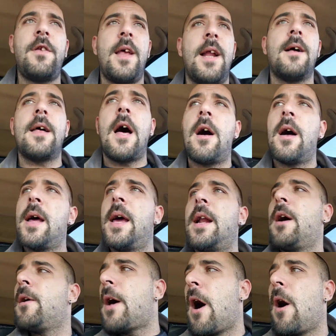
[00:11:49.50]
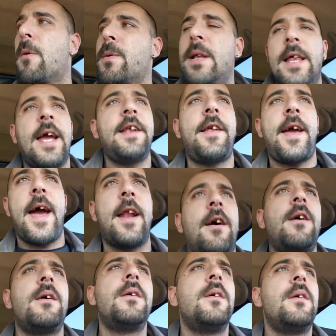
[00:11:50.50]
and I'll relay
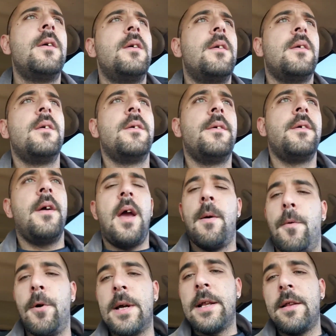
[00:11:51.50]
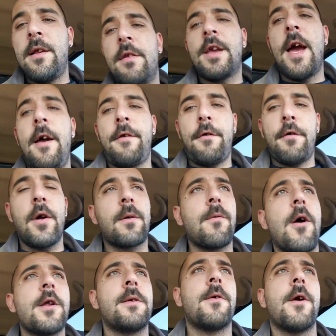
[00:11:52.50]
data, and we'll get this guy's truck
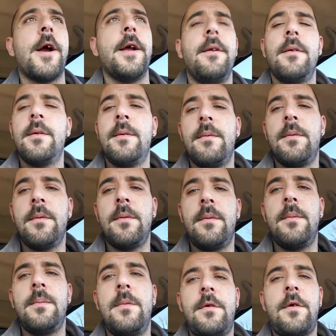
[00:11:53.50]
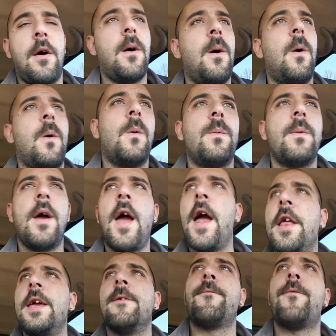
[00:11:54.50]
running right. So,
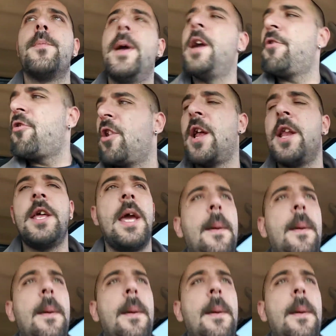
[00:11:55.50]
any information, any